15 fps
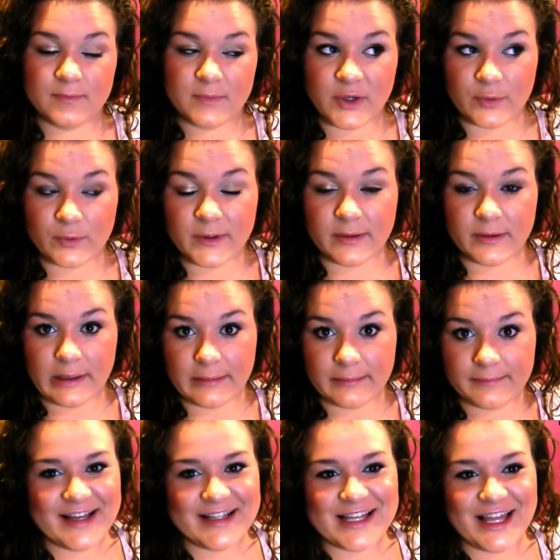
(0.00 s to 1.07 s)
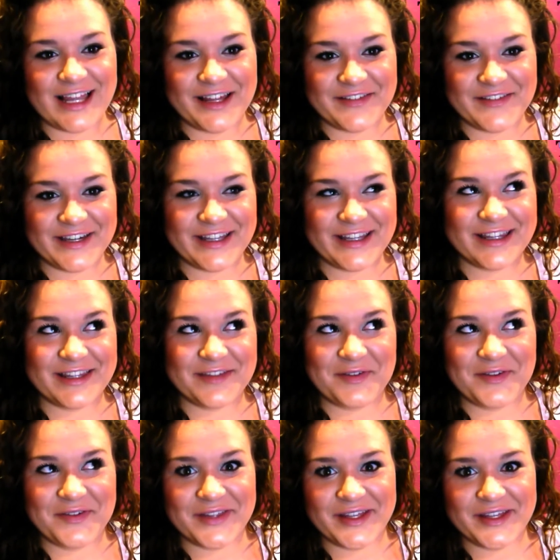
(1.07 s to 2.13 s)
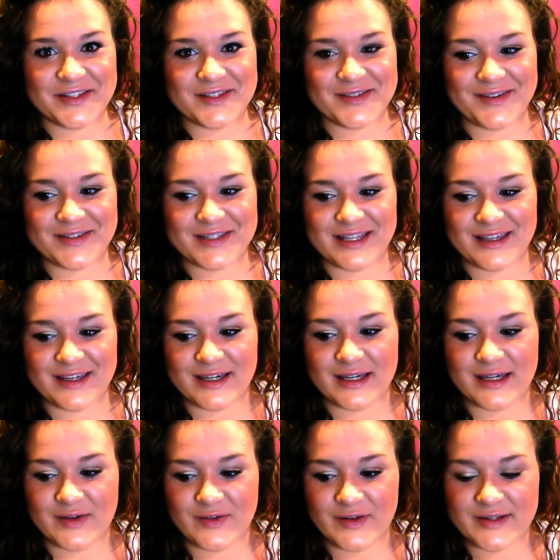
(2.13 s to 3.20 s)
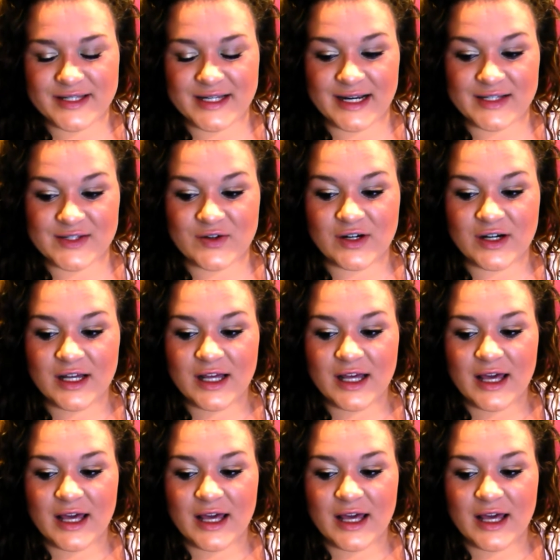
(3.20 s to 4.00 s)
Like, really. I love it. The people I used to babysit, like, when I was in high school,